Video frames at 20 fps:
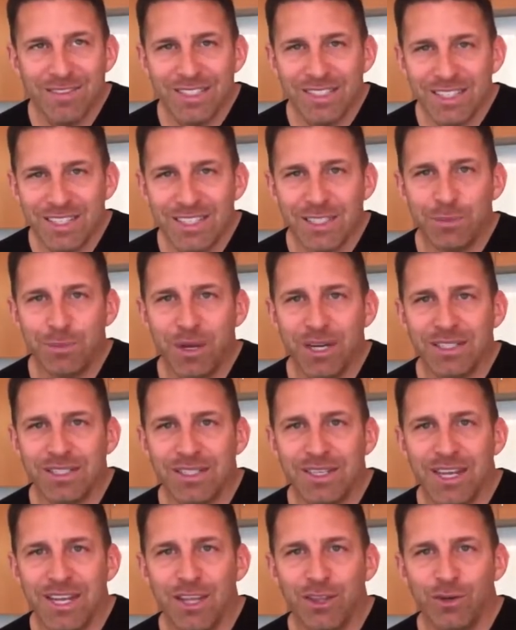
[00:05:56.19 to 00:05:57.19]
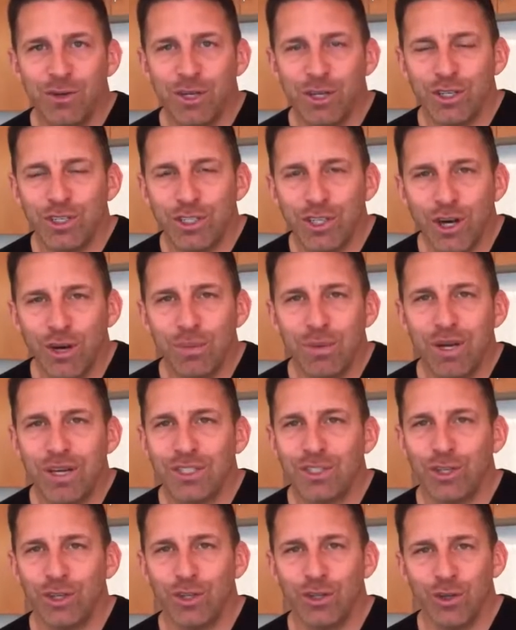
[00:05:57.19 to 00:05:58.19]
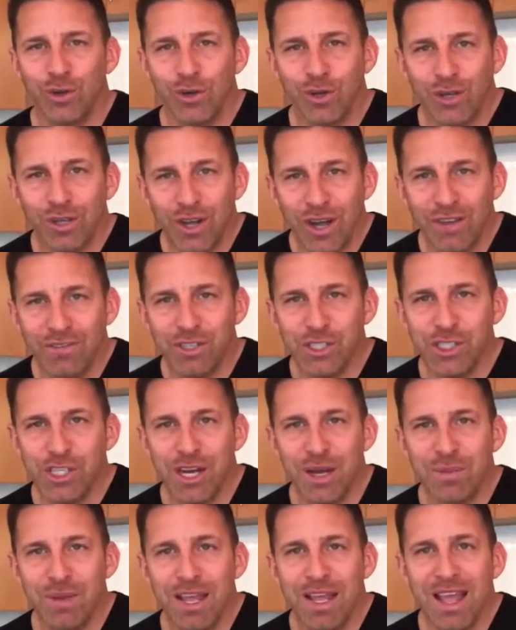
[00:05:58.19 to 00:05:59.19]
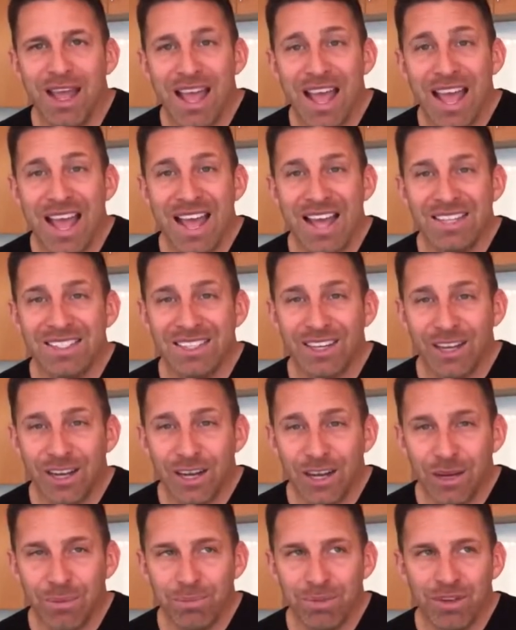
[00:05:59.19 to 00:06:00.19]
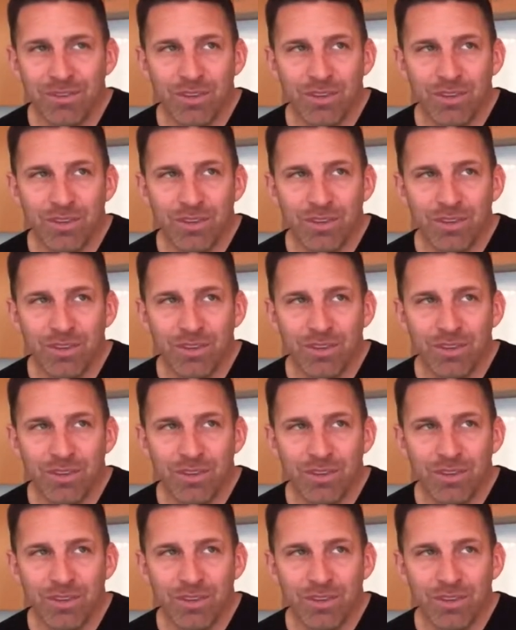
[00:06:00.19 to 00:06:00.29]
six bucks a day through your Starbucks or your local coffee shop adds up.